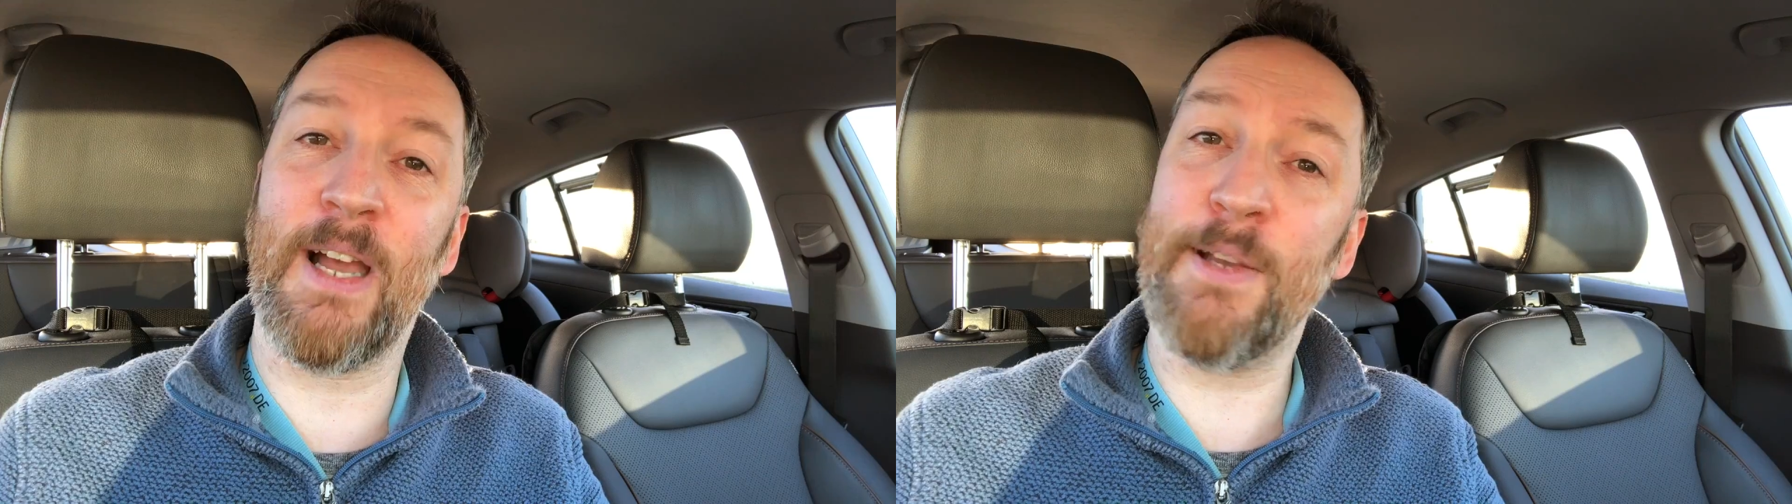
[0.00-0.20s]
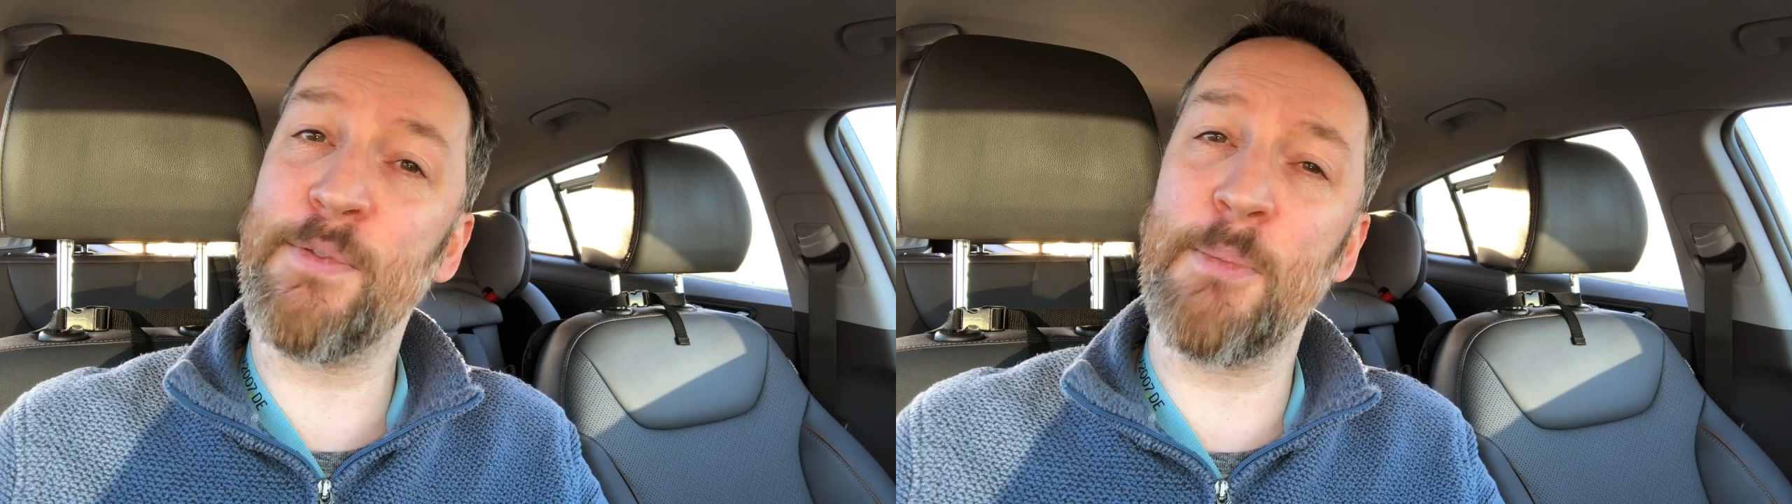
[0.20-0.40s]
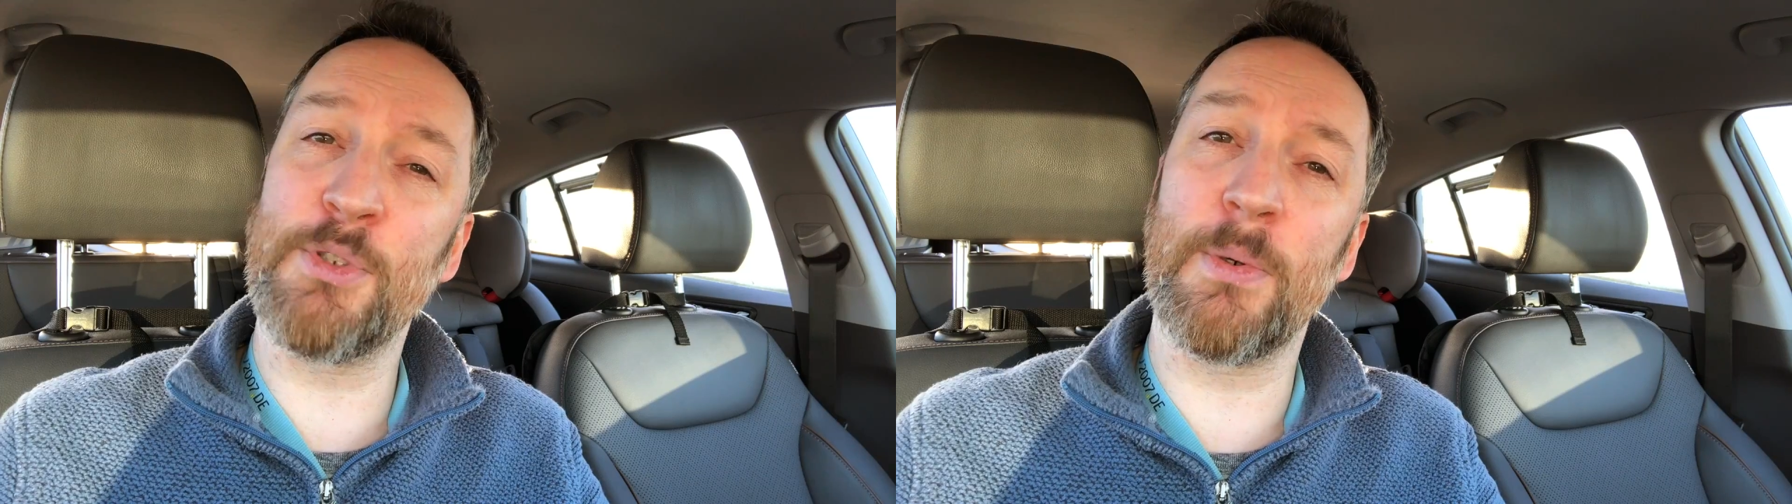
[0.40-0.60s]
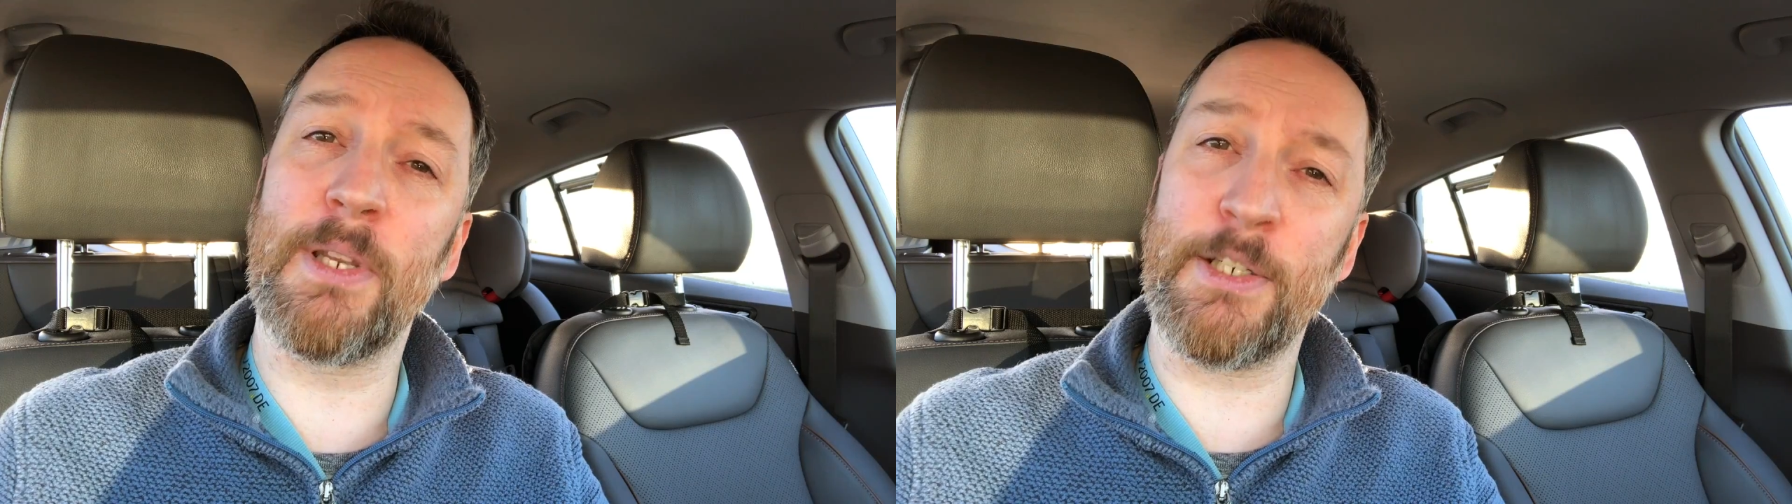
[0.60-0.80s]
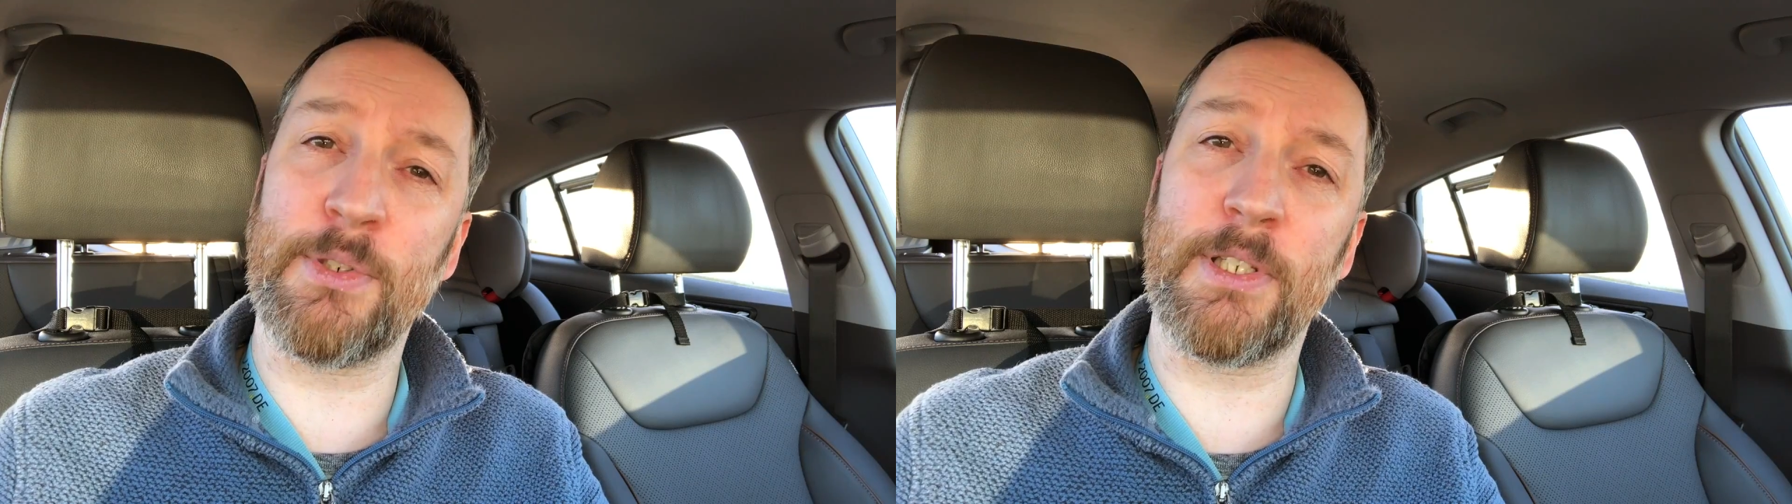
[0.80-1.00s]
I've come to
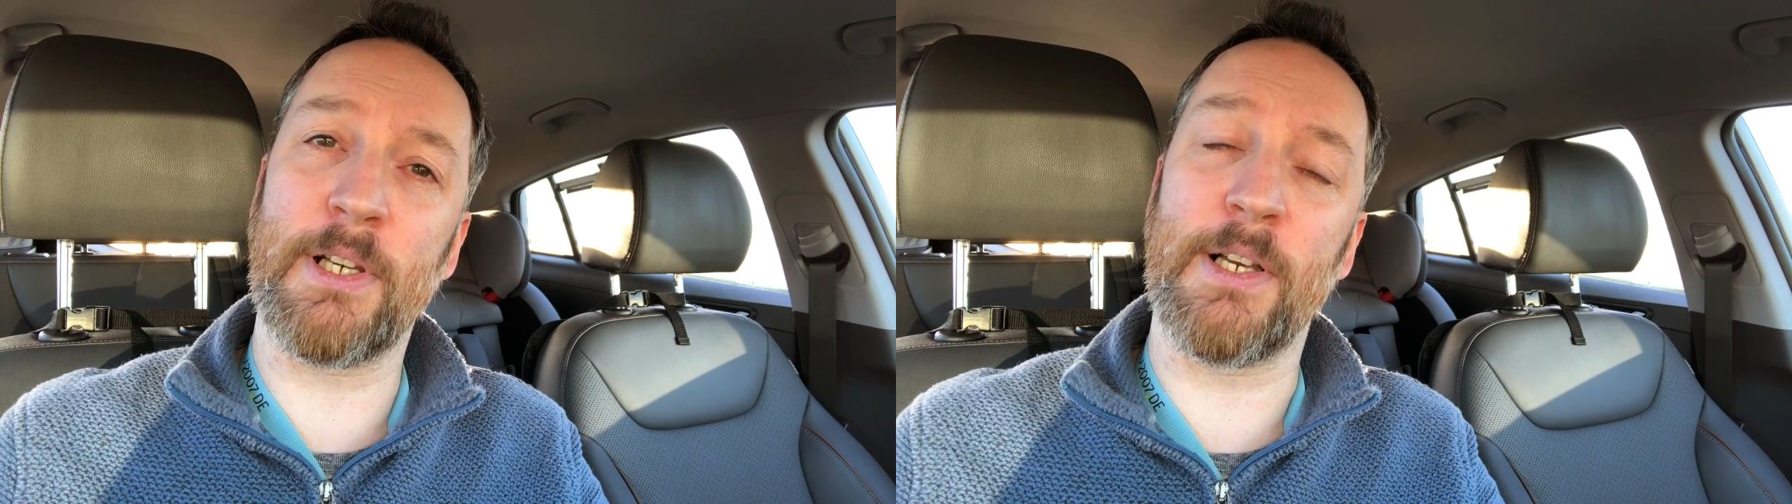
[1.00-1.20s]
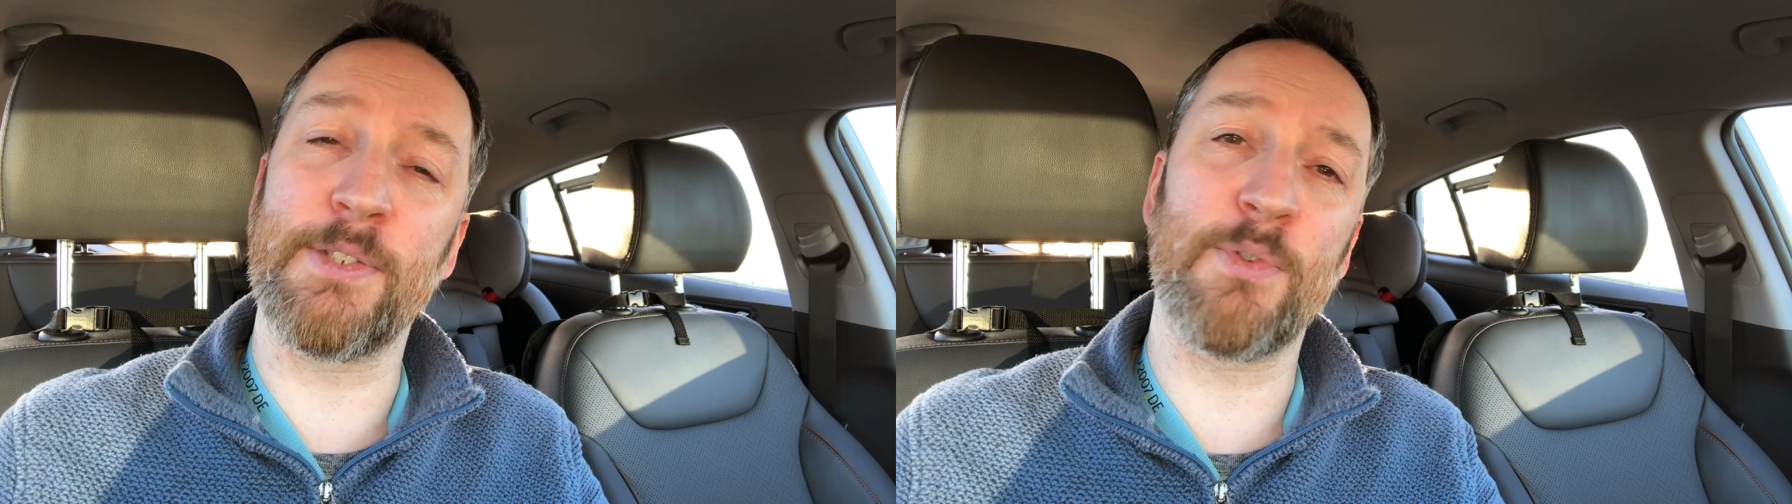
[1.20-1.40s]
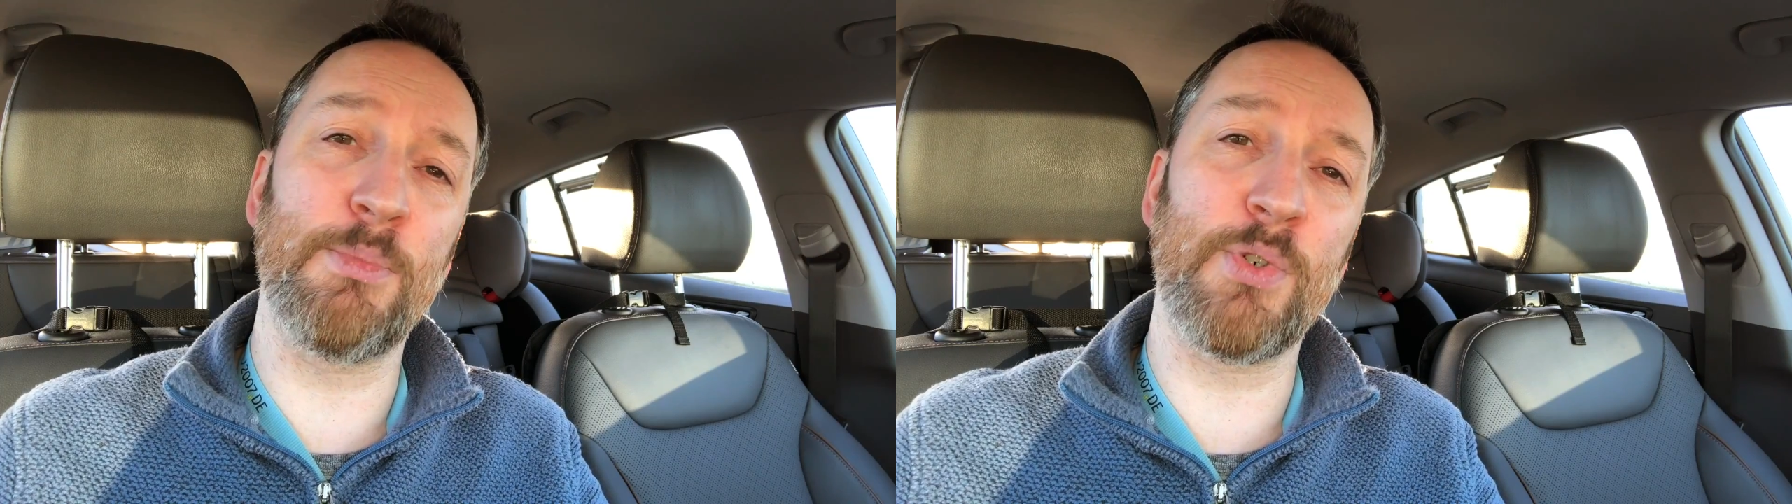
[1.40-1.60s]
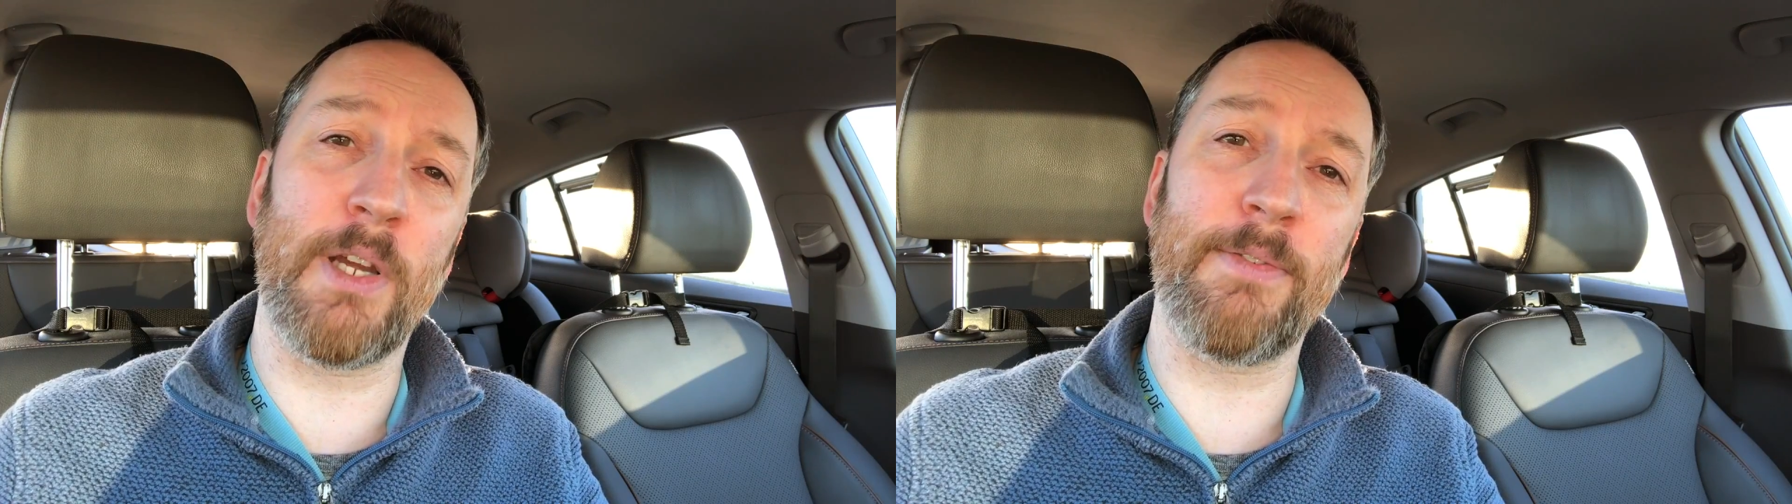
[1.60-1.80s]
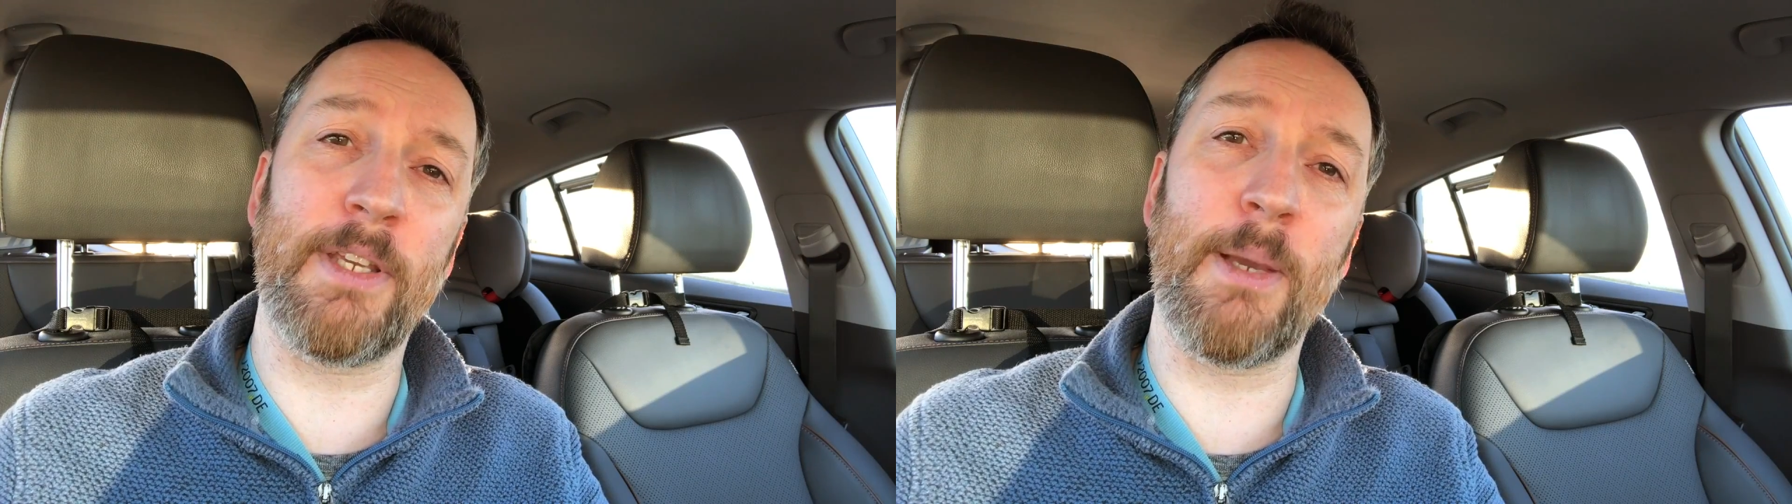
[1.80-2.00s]
electric cars from
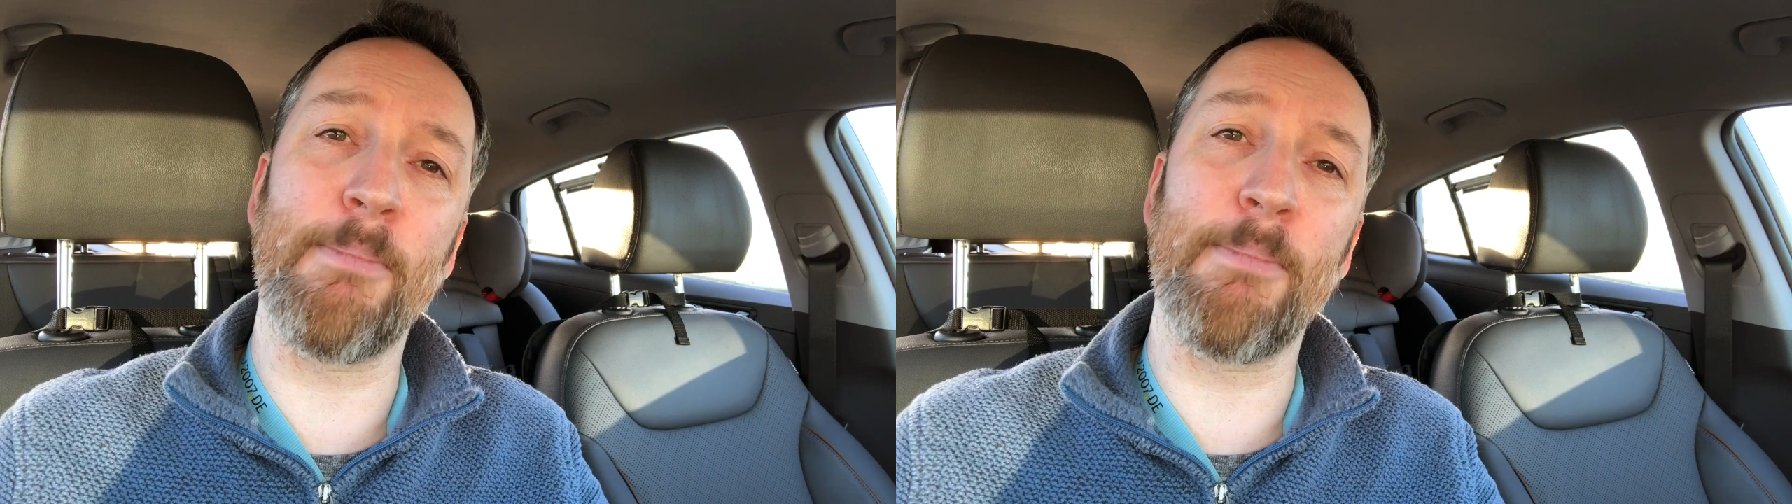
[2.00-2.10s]
driving